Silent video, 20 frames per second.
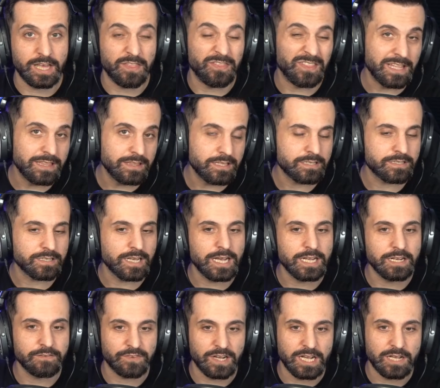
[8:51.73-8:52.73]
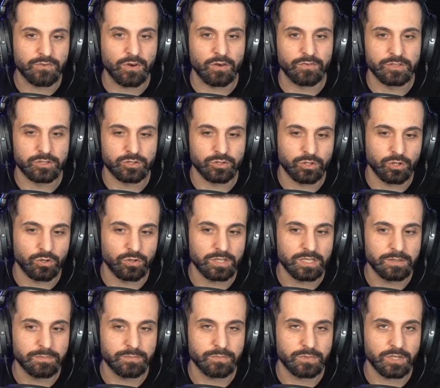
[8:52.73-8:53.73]
and then decide if I evolve into
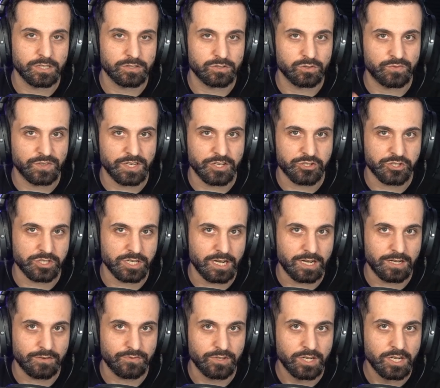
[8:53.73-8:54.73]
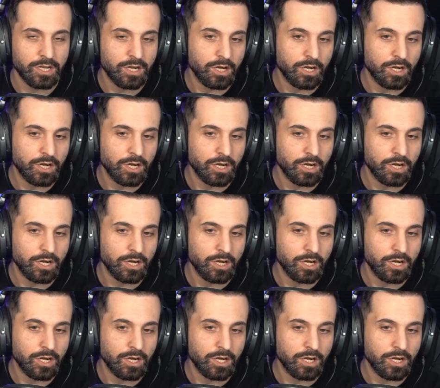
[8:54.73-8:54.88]
Golem to finish it off,